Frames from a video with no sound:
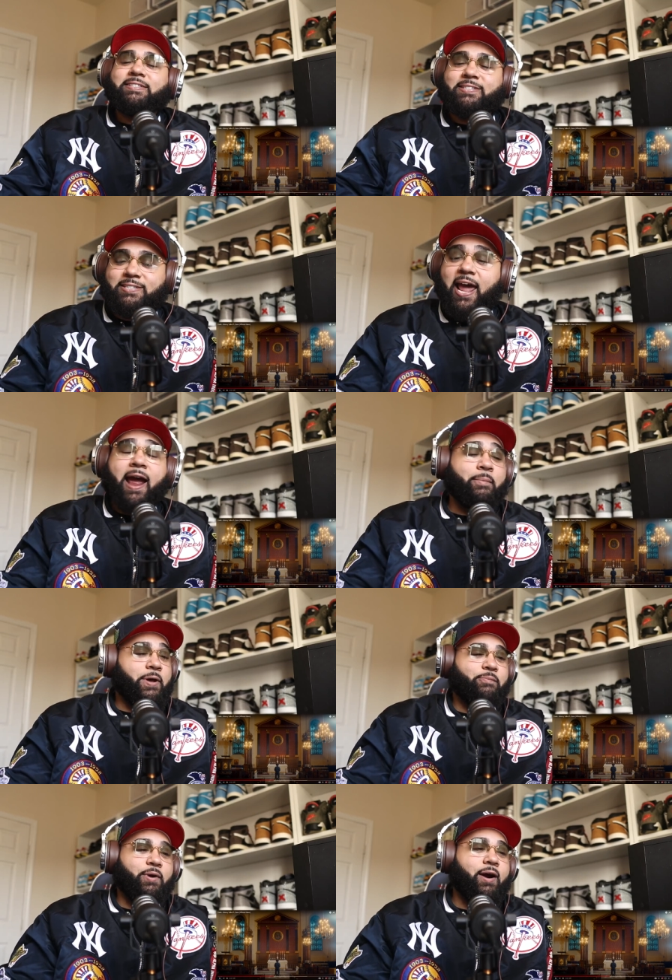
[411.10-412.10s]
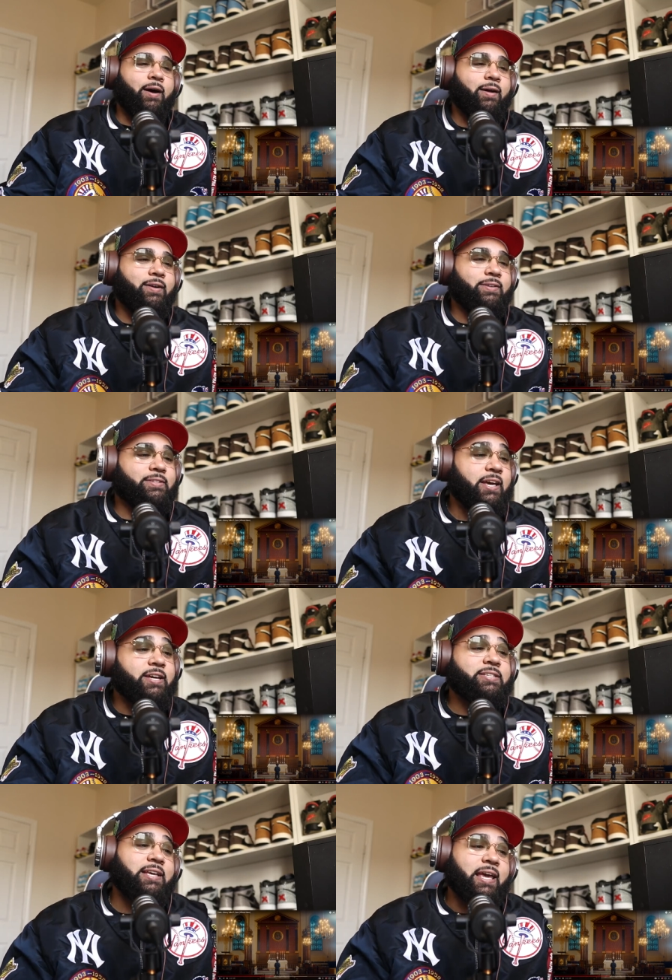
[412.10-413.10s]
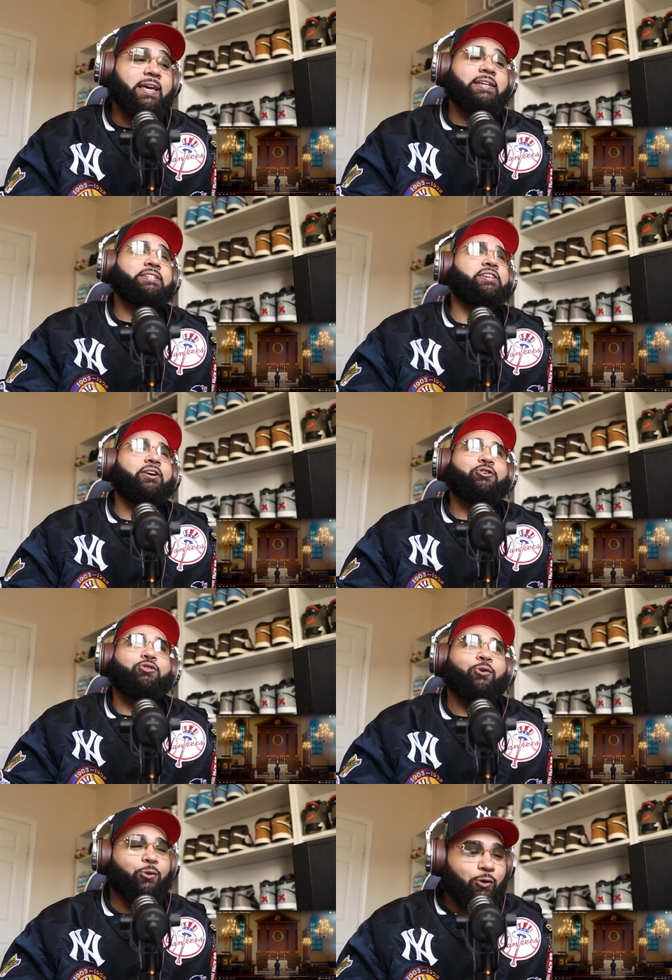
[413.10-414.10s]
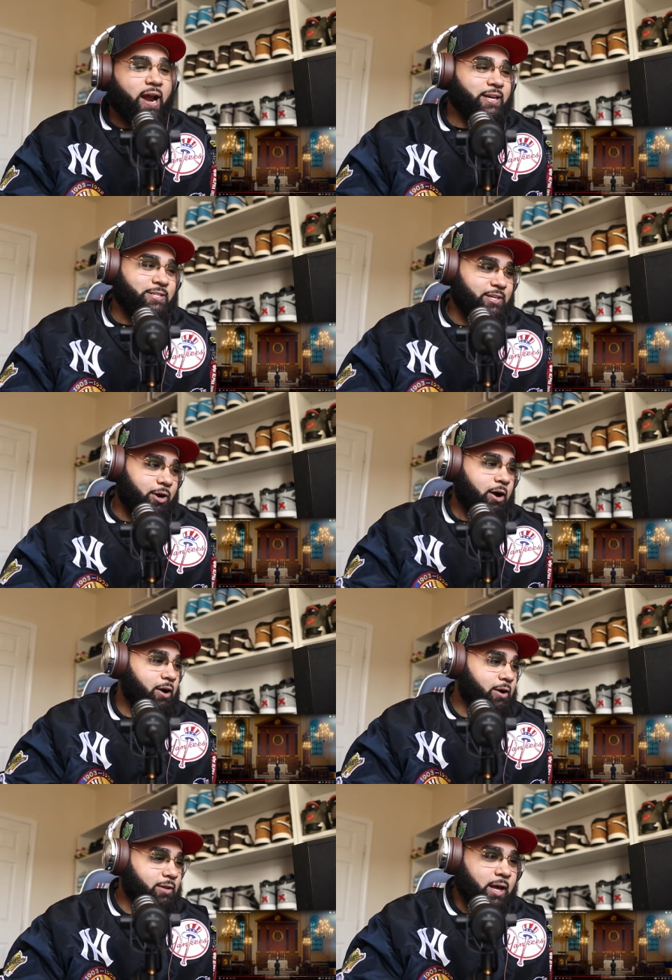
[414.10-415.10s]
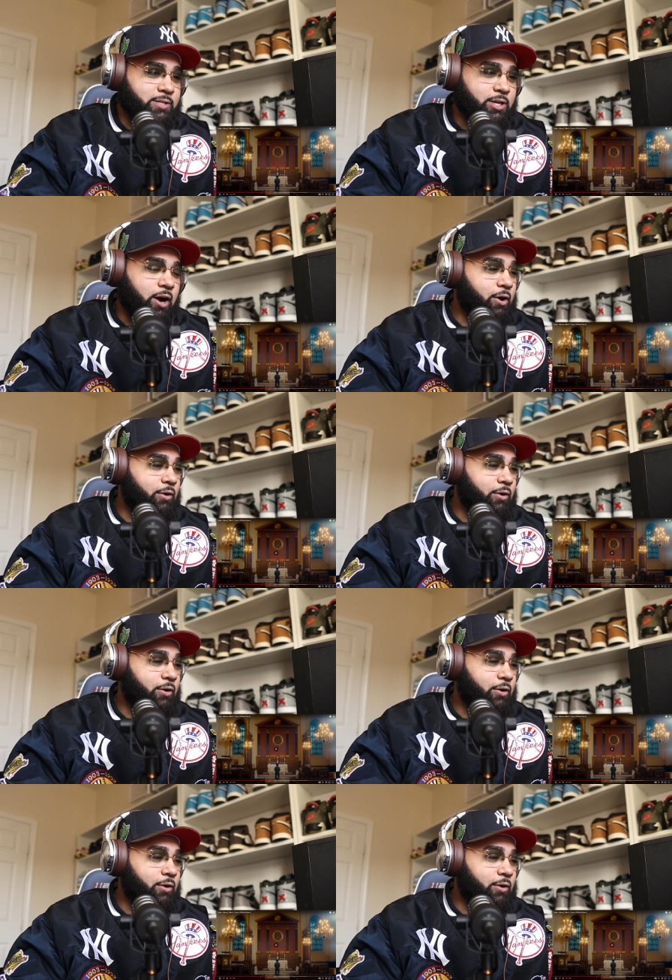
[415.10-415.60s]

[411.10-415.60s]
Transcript: damn it, bruh. This is crazy hard. Let's go.